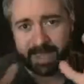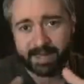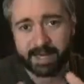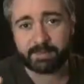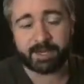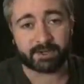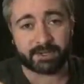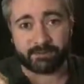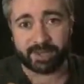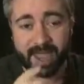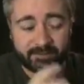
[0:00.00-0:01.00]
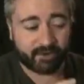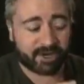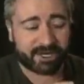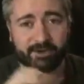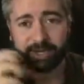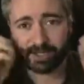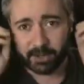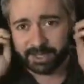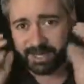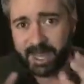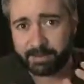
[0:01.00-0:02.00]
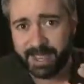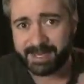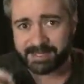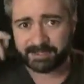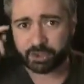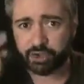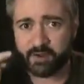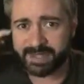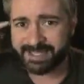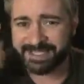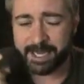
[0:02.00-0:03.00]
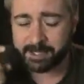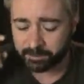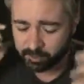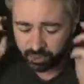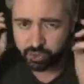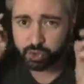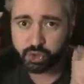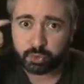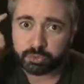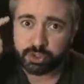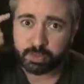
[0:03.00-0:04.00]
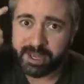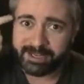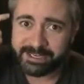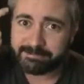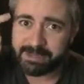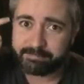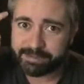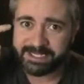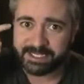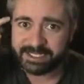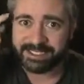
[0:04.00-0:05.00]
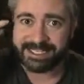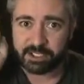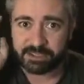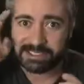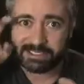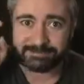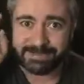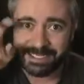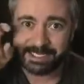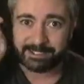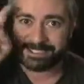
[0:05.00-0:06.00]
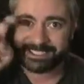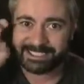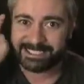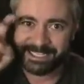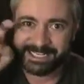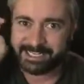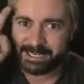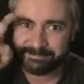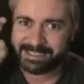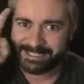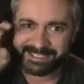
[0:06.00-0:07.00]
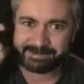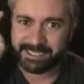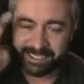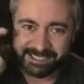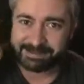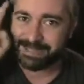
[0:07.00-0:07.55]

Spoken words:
of my head anyway, because if I have an idea and I don't get it out of my head, it tends to drive me insane and just scrolls around in my brain like an angry little monkey going, get me out, get me out,